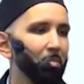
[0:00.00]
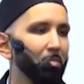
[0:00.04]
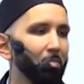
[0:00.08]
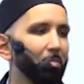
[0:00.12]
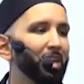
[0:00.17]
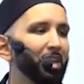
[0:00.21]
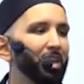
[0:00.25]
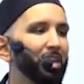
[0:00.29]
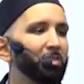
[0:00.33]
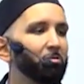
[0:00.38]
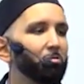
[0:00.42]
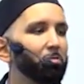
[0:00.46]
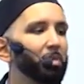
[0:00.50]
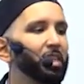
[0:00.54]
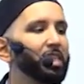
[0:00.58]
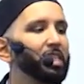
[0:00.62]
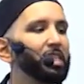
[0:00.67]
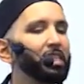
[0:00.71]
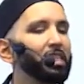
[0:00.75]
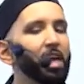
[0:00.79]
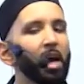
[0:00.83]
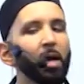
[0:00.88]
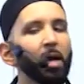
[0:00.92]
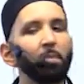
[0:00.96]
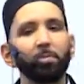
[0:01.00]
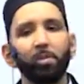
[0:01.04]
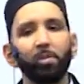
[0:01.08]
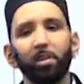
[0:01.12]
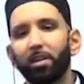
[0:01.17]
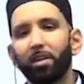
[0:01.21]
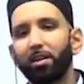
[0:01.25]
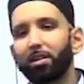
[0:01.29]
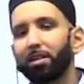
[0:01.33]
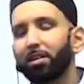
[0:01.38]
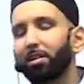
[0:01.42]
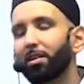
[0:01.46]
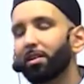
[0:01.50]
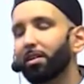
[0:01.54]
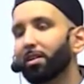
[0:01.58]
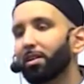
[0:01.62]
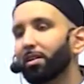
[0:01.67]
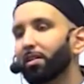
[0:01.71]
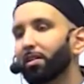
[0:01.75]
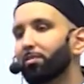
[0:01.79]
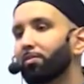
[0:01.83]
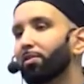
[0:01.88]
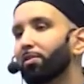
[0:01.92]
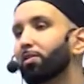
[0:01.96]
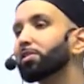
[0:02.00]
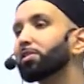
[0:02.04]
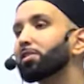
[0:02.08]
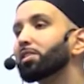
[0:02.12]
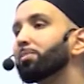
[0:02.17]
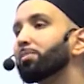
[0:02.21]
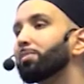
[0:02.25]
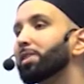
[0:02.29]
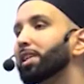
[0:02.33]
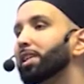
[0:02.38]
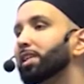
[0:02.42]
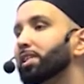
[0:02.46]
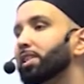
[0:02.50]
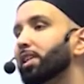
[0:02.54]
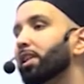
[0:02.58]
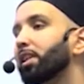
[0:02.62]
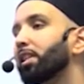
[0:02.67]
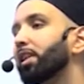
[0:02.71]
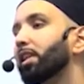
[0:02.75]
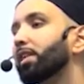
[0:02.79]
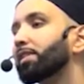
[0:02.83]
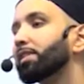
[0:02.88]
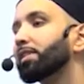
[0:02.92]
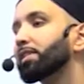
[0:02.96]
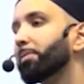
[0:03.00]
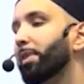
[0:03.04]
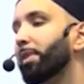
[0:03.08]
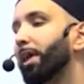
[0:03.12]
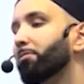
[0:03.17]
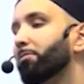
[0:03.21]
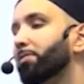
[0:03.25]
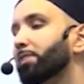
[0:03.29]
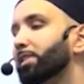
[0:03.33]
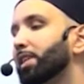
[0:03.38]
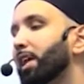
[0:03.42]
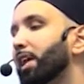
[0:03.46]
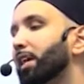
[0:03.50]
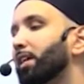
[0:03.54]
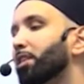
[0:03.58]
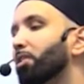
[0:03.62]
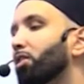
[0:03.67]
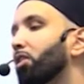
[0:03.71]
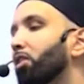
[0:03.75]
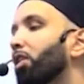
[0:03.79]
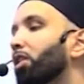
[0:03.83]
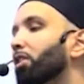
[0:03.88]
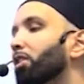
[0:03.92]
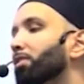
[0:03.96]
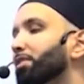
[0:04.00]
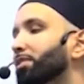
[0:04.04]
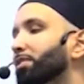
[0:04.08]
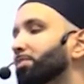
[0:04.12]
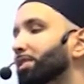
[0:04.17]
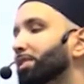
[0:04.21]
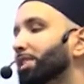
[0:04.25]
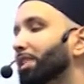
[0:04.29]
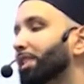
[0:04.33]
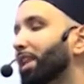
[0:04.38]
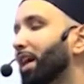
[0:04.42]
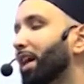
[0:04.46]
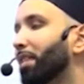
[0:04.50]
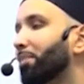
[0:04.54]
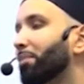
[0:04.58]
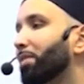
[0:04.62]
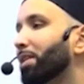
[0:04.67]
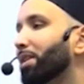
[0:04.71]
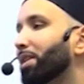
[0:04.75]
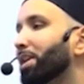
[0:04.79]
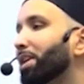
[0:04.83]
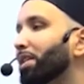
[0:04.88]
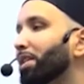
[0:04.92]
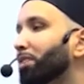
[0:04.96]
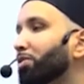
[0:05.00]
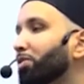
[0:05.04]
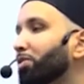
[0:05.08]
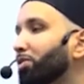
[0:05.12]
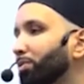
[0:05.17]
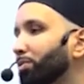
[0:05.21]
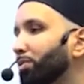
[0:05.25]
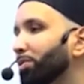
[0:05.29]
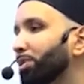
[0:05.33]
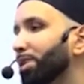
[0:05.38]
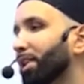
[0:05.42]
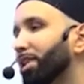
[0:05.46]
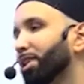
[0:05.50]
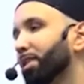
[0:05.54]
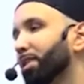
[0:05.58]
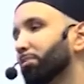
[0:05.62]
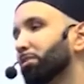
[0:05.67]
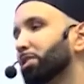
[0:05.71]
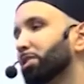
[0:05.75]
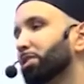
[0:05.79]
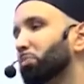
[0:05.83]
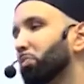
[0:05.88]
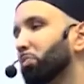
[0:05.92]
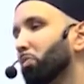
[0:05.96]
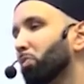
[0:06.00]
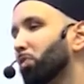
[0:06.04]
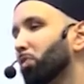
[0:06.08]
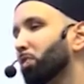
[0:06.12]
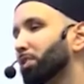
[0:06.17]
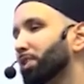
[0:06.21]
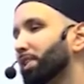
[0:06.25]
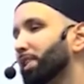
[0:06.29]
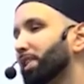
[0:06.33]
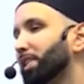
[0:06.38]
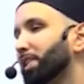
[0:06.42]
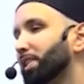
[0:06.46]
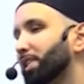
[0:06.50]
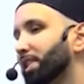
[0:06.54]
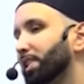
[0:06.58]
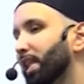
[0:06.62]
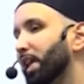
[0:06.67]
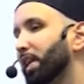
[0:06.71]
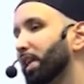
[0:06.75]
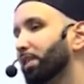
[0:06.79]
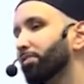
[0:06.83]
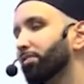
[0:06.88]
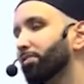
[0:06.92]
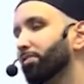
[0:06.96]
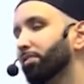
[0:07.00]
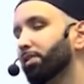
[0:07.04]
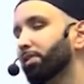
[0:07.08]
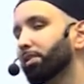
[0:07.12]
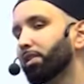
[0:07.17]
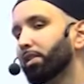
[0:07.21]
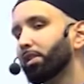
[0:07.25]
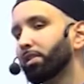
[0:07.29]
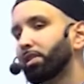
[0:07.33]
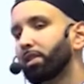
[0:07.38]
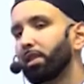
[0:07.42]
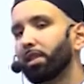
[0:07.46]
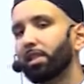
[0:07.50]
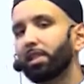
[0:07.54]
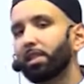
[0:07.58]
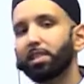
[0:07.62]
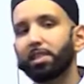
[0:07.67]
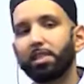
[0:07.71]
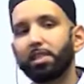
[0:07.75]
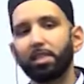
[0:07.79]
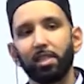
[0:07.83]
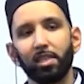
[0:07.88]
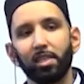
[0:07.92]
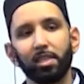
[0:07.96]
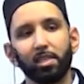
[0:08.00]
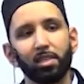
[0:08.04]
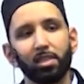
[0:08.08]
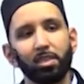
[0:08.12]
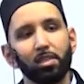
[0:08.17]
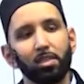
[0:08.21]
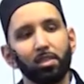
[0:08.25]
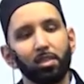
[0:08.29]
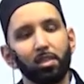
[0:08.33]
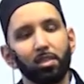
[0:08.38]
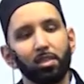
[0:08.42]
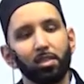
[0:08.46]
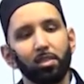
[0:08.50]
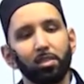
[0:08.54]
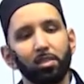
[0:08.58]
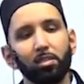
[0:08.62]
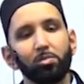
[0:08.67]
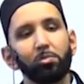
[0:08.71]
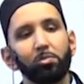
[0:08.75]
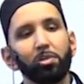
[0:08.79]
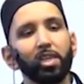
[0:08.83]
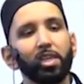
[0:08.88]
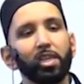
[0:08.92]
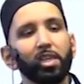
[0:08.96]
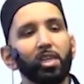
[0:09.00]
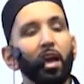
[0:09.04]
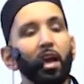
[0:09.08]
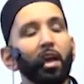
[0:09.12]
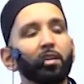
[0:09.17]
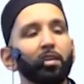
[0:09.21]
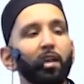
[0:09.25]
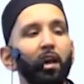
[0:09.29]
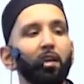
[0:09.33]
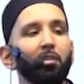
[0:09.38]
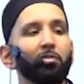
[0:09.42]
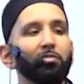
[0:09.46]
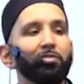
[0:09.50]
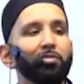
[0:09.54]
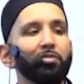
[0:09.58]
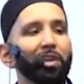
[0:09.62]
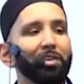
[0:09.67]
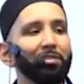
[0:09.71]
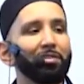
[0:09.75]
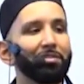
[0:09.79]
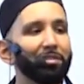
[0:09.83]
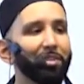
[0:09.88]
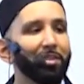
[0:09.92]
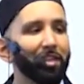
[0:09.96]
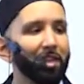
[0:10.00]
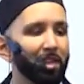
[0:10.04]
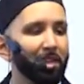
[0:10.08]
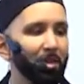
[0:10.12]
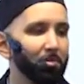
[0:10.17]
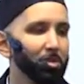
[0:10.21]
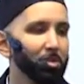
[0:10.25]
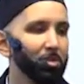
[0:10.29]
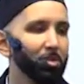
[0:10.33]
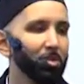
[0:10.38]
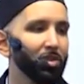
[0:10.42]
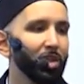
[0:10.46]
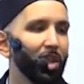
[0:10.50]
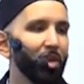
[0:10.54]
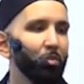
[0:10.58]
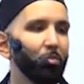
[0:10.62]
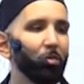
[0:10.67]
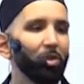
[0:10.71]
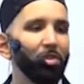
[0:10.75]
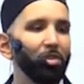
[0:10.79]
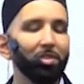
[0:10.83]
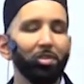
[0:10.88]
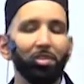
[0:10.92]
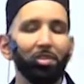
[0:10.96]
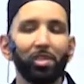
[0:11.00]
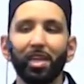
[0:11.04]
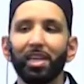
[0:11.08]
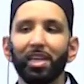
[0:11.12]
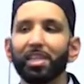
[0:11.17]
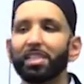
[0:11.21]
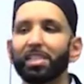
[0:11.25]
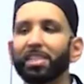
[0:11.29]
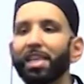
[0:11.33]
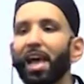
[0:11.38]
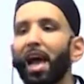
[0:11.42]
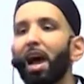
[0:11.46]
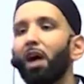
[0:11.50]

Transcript: But he went up there, firstly because Allah subhanahu wa ta'ala called him to that, but he knew that there was more to this life than these things. So we connect our faith to him so that when things